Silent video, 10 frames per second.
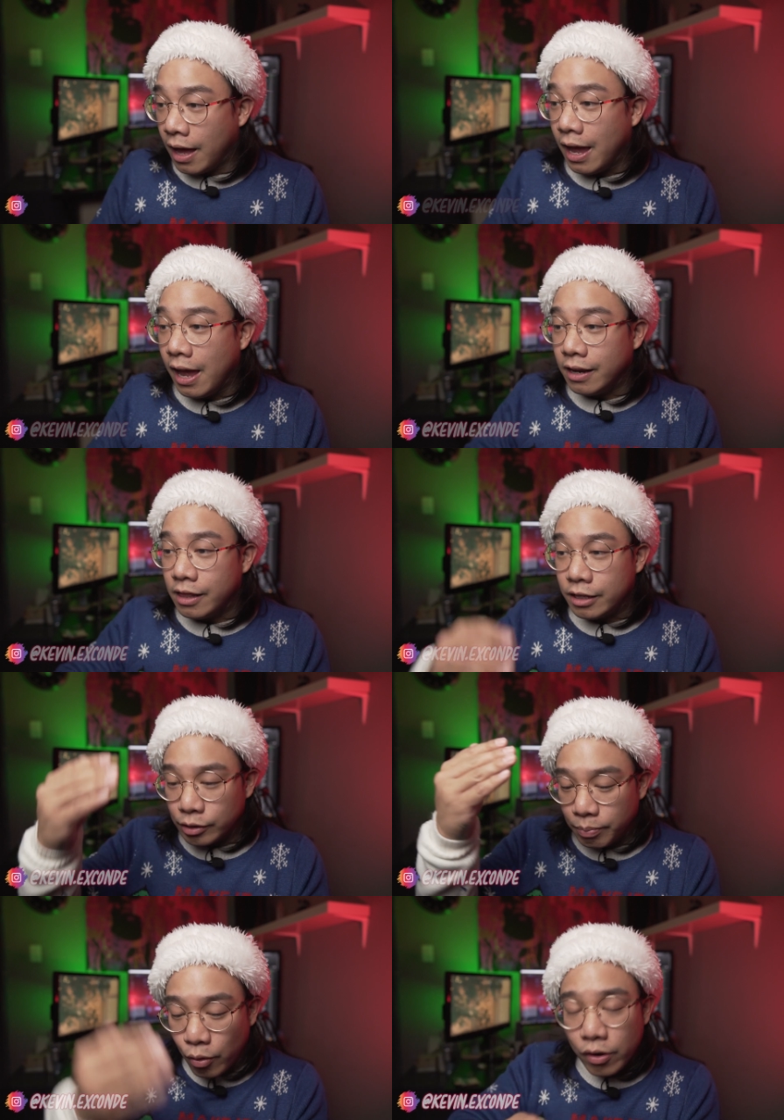And
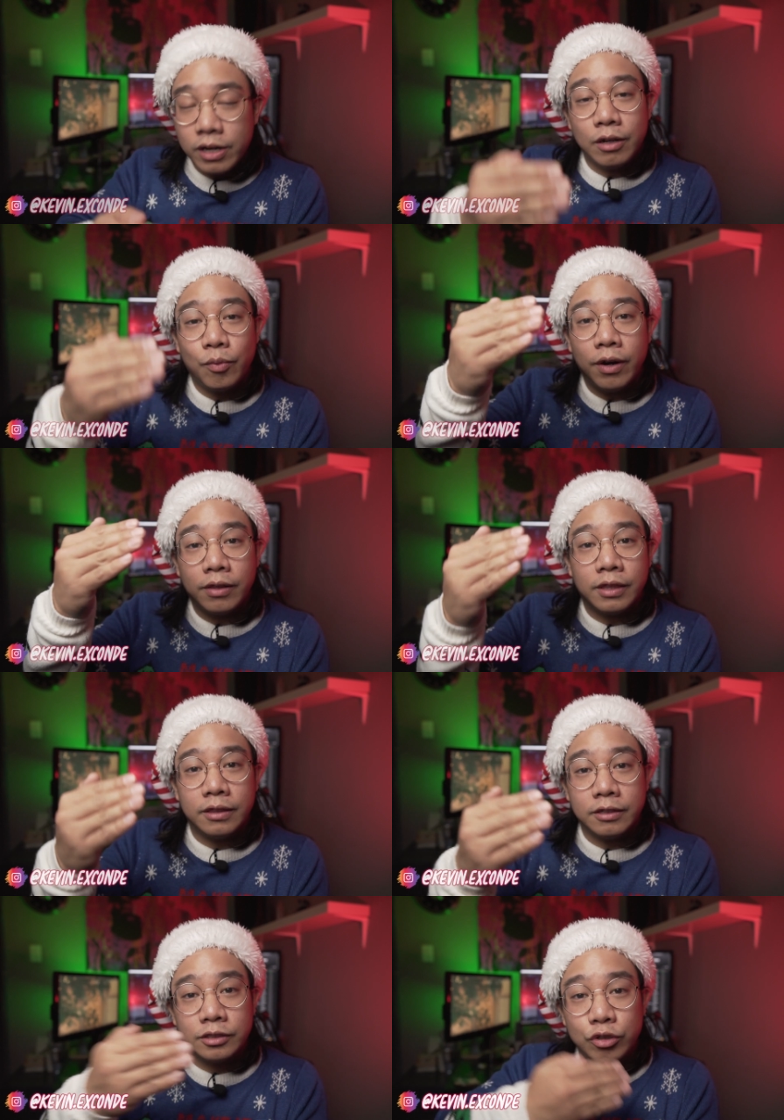there's a point where th
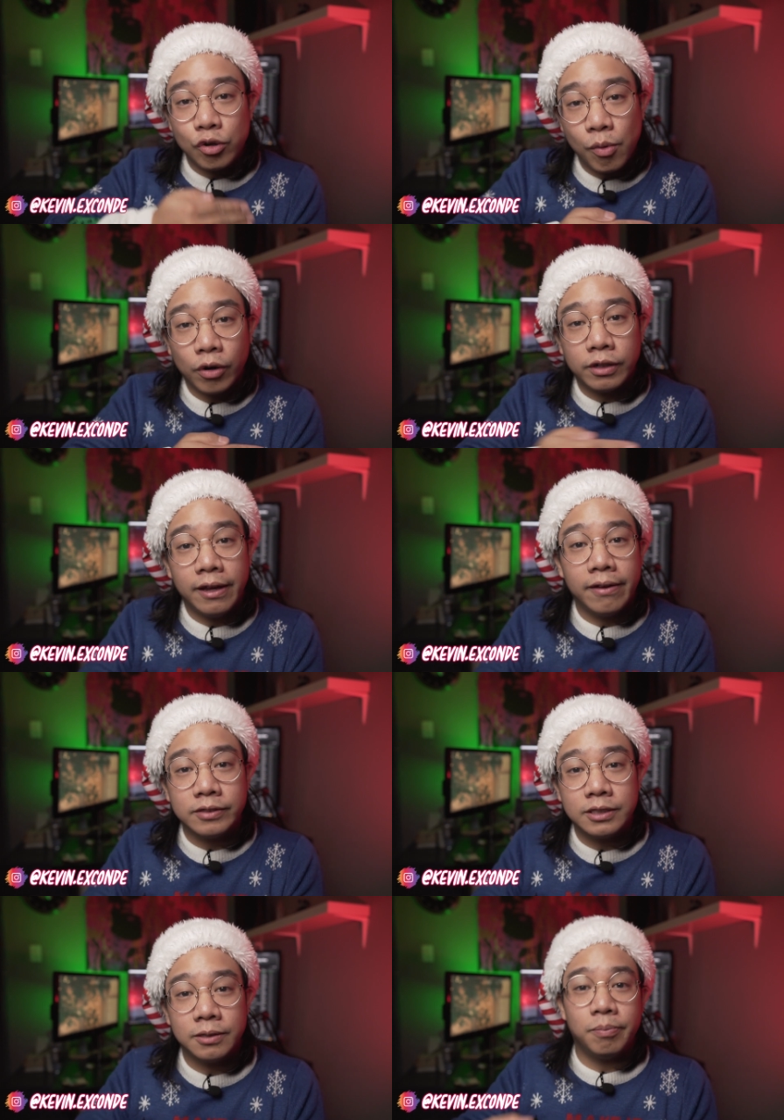there's no more
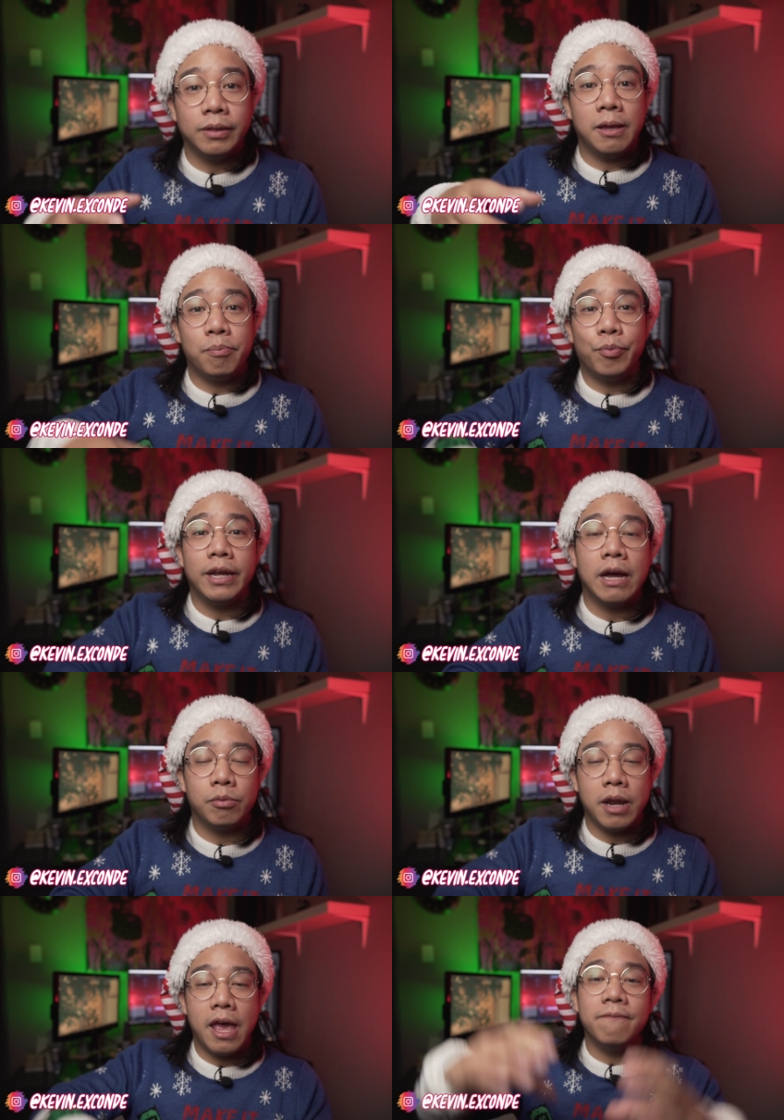gifts, but they bring
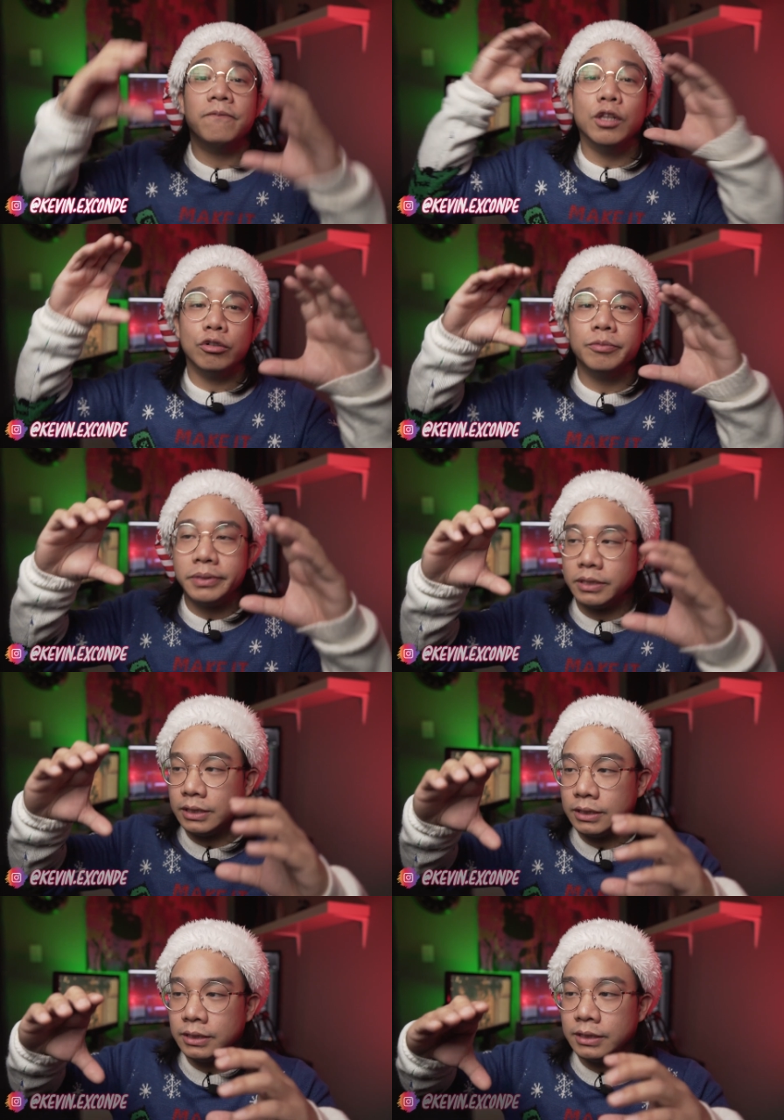out envelopes.